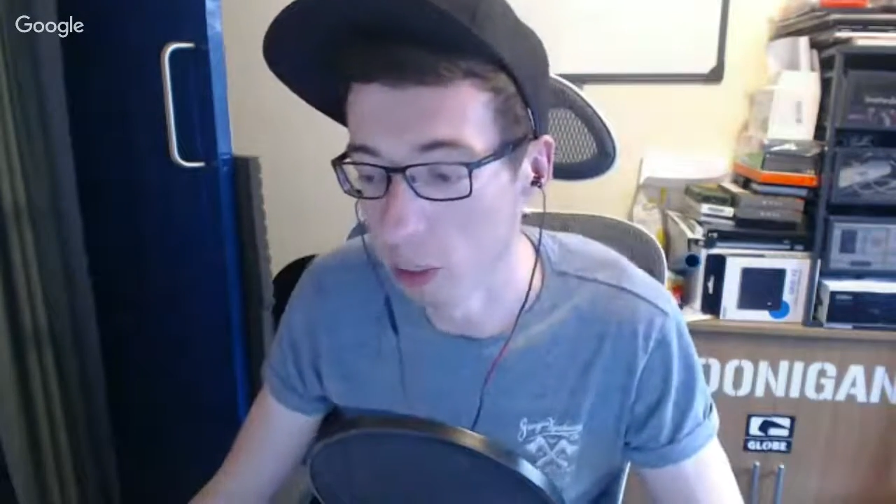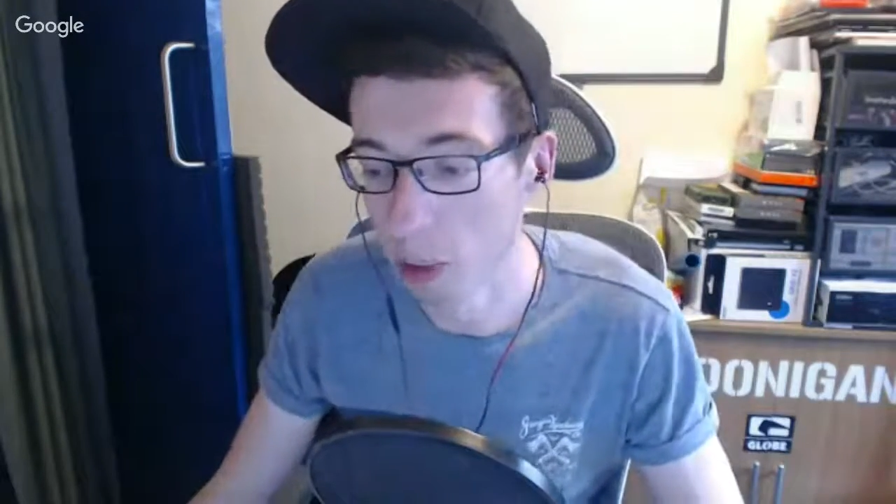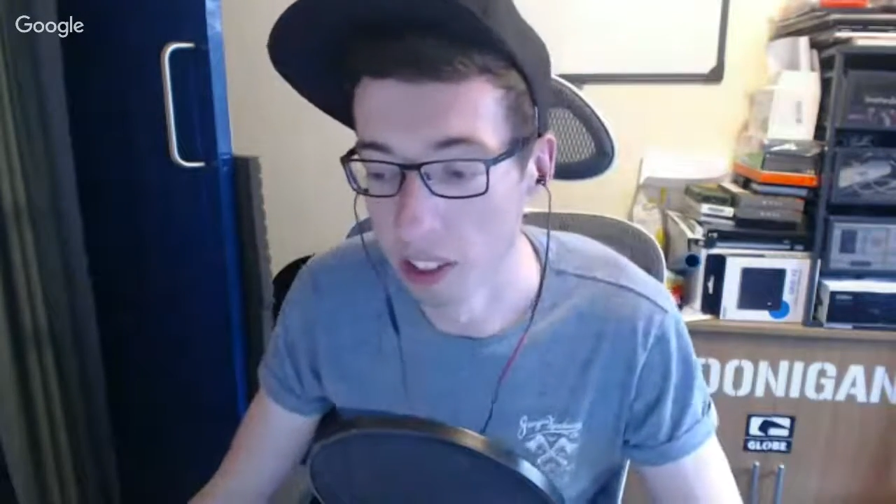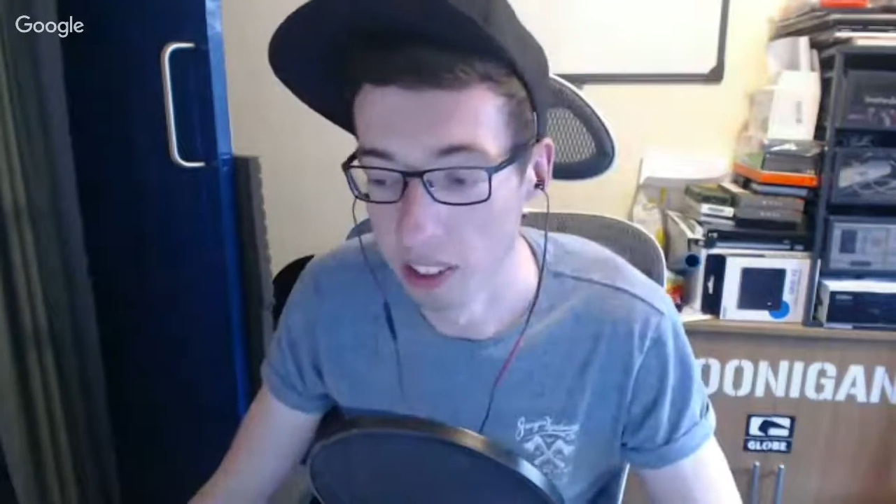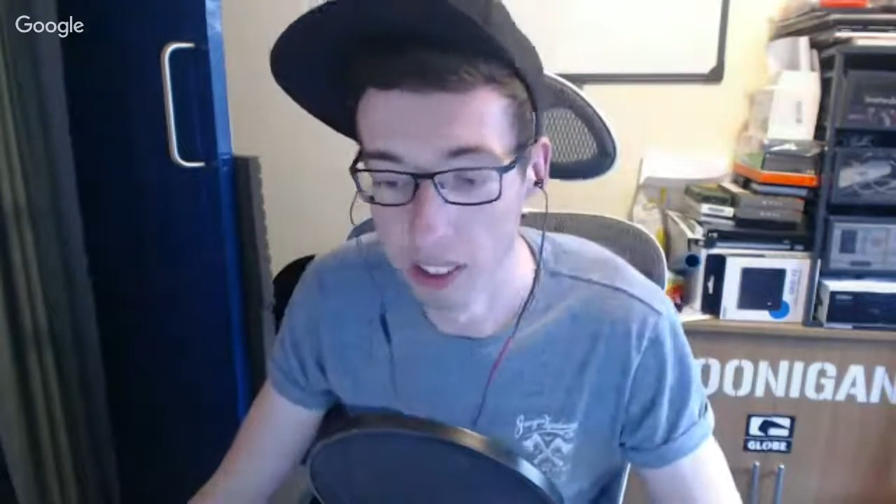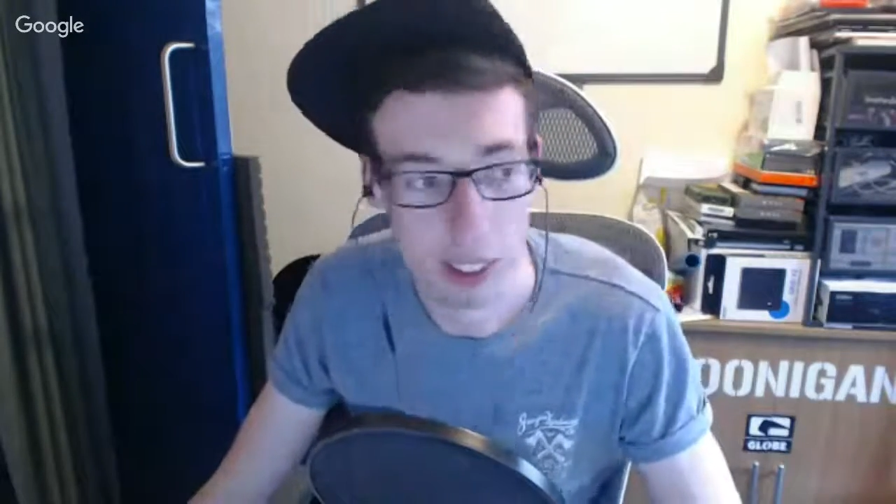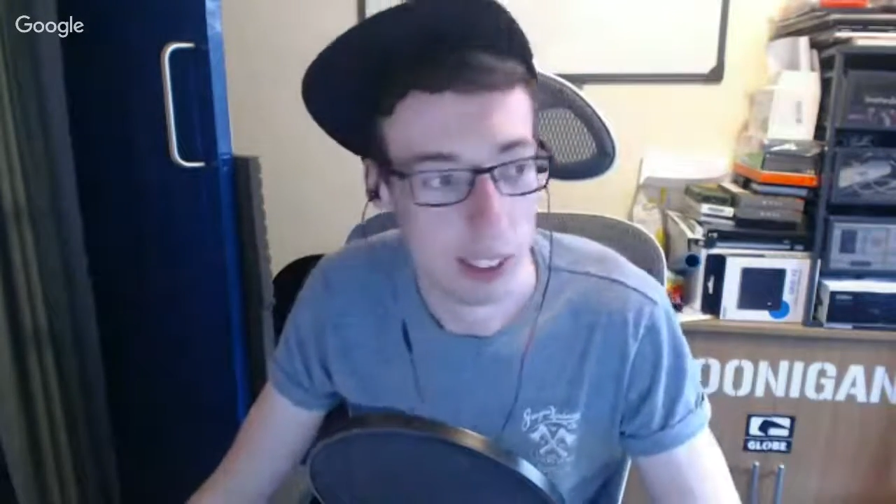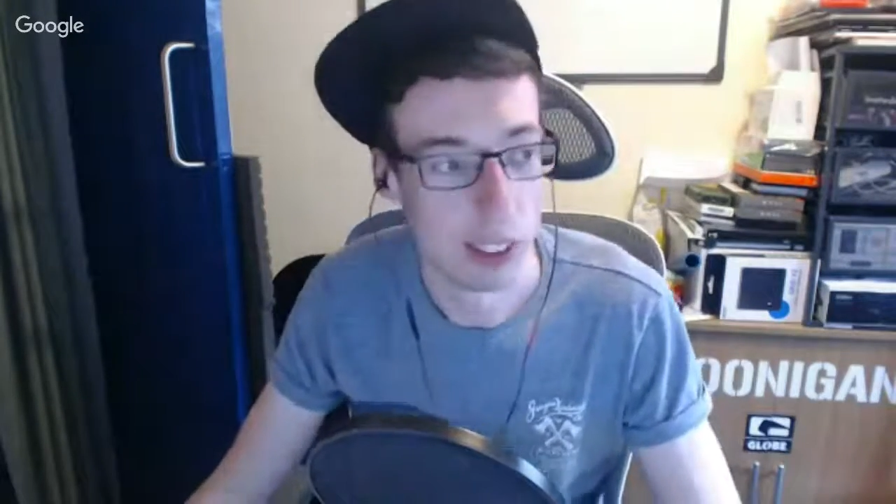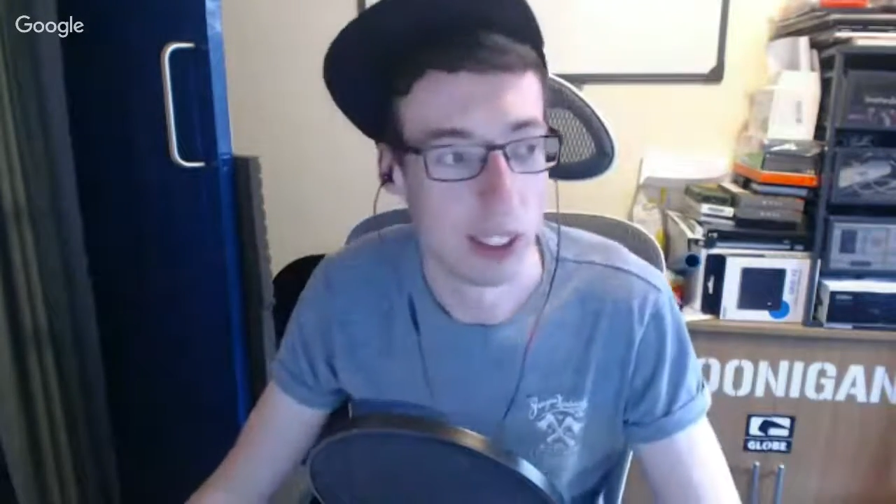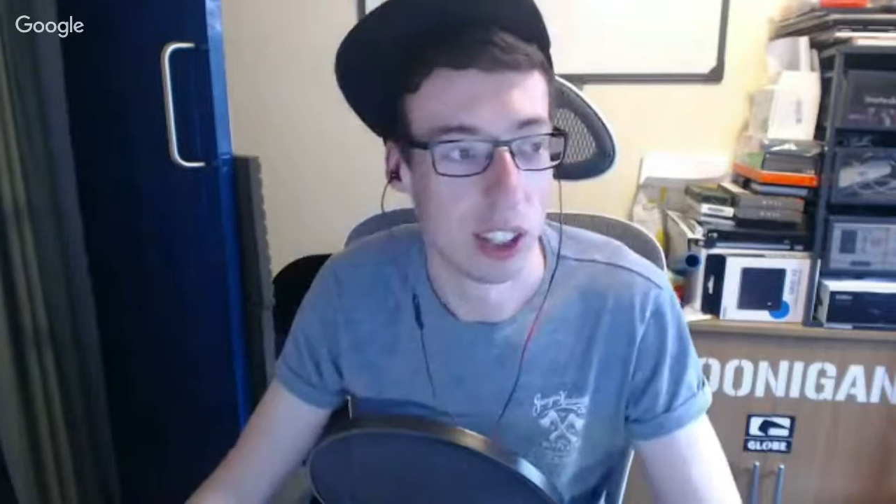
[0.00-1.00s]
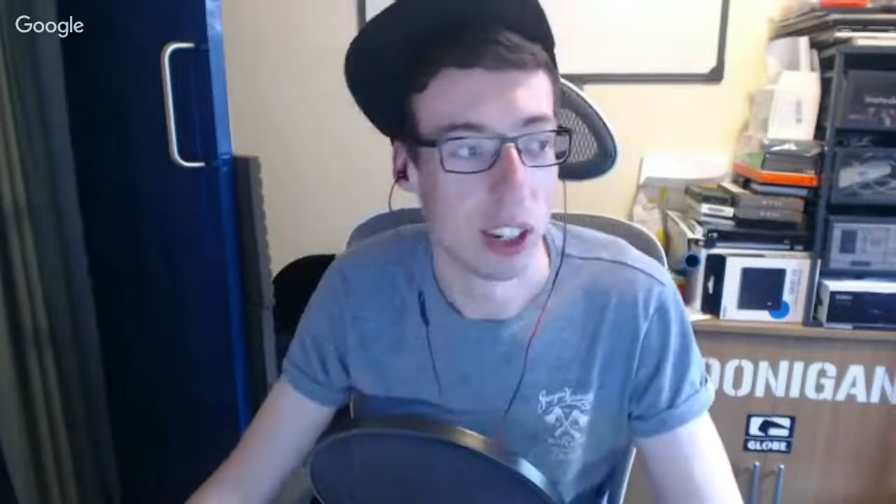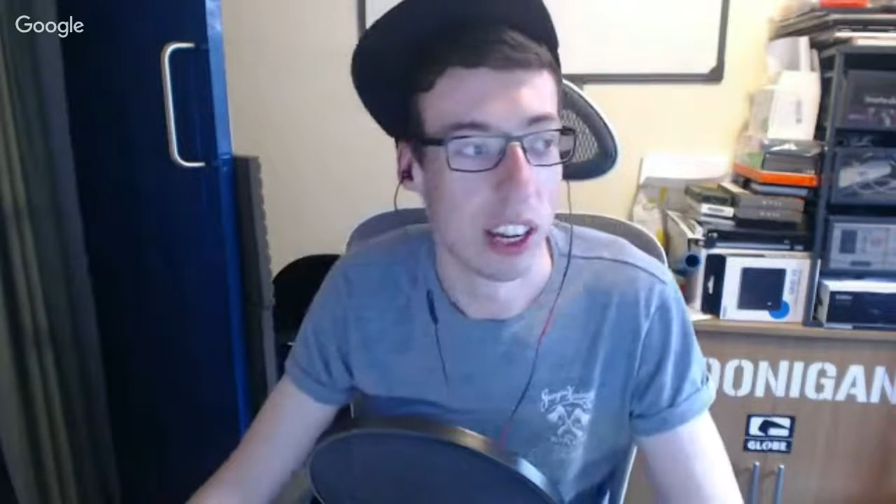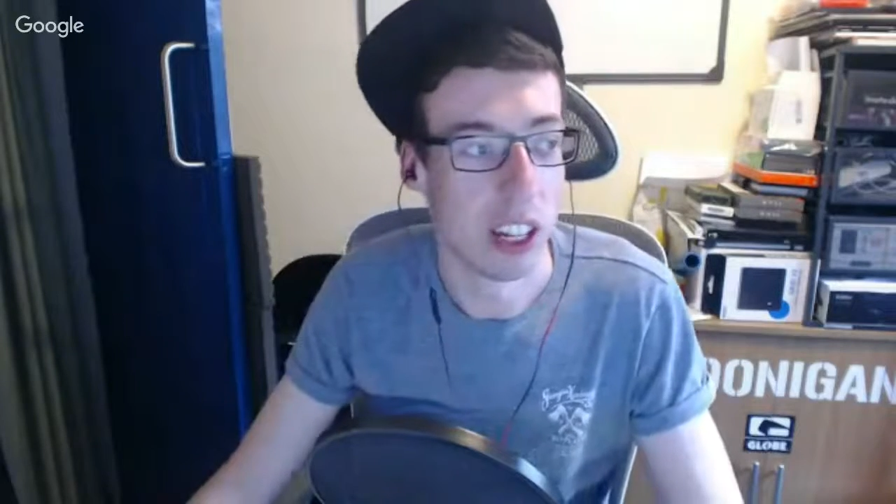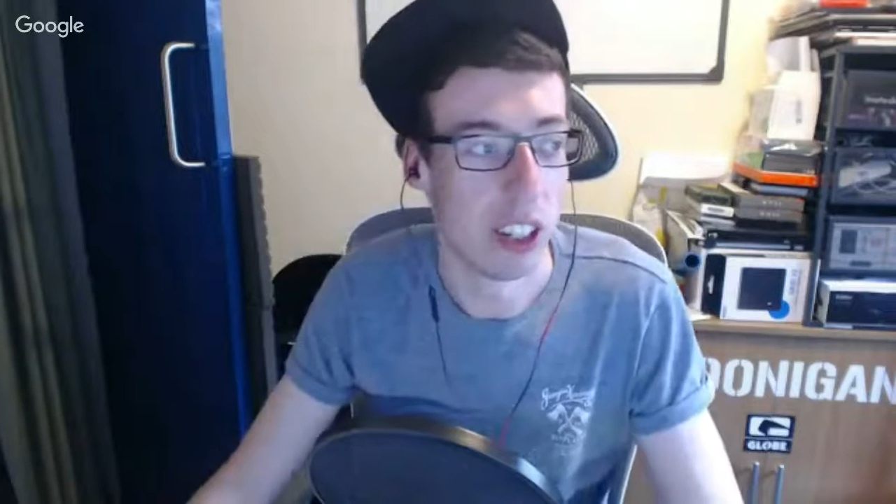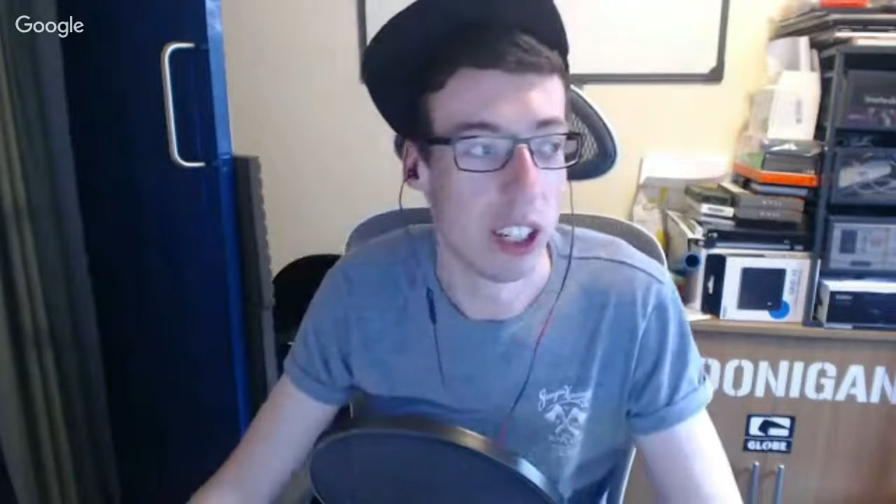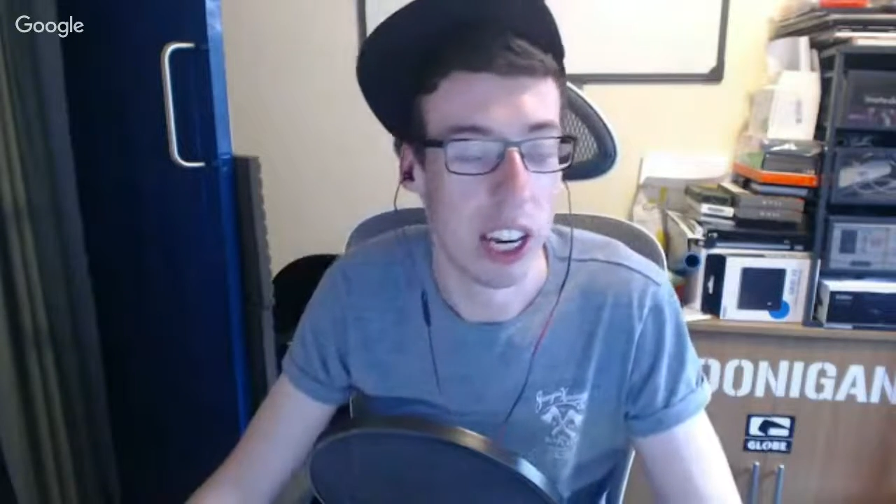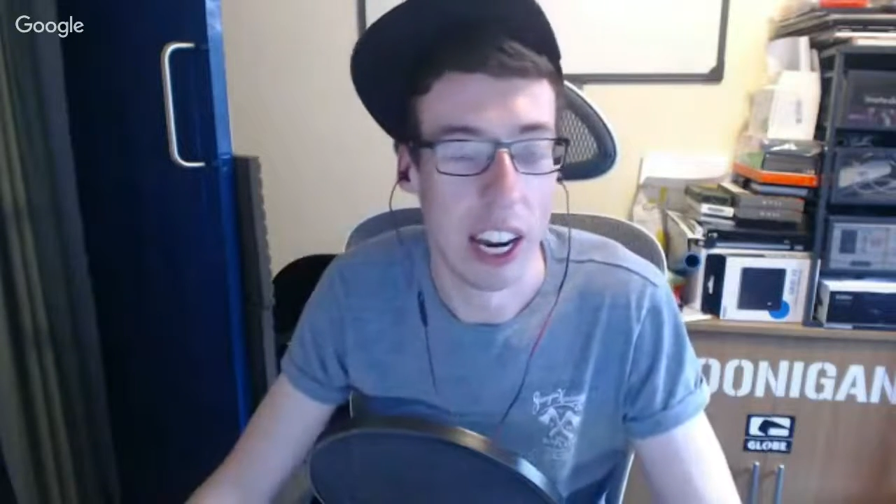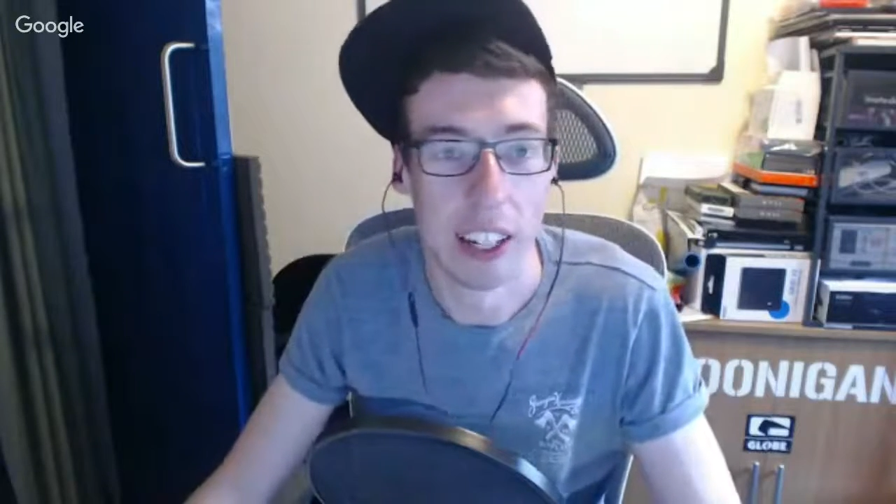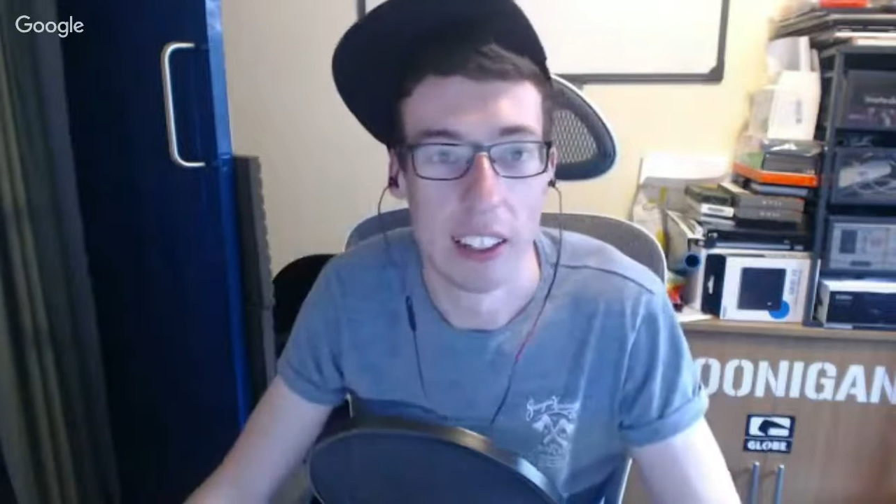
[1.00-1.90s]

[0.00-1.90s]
but just like in GTA,